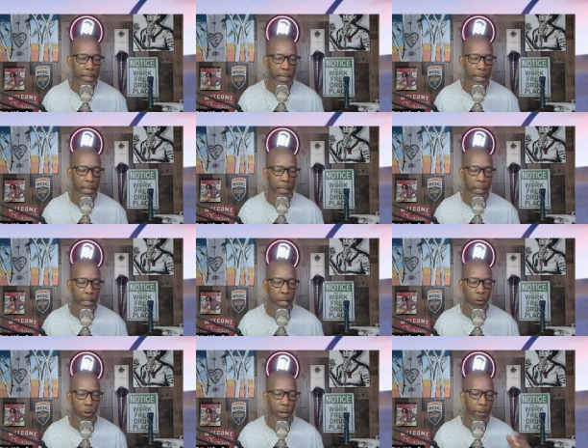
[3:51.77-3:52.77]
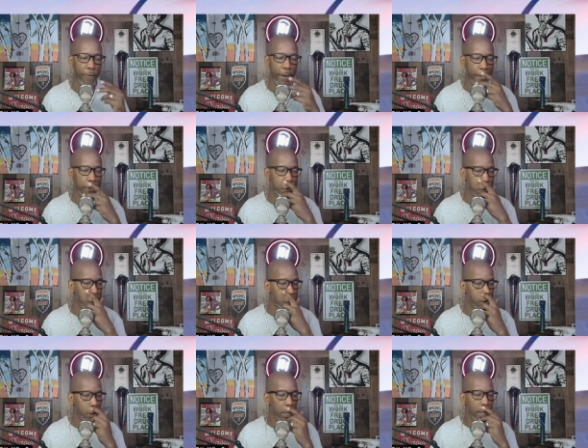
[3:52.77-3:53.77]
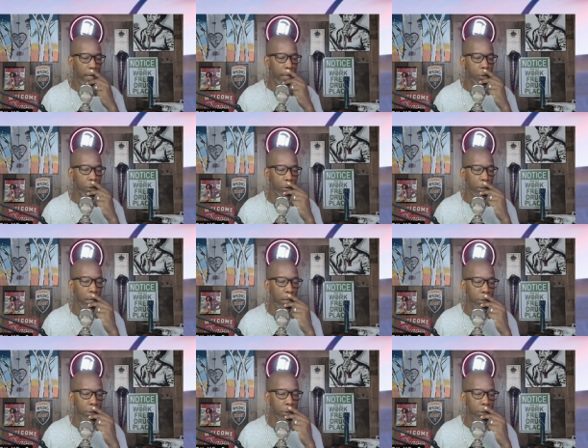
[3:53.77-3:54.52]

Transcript: said he, he agreed with Fat Joe. And shoot, uh,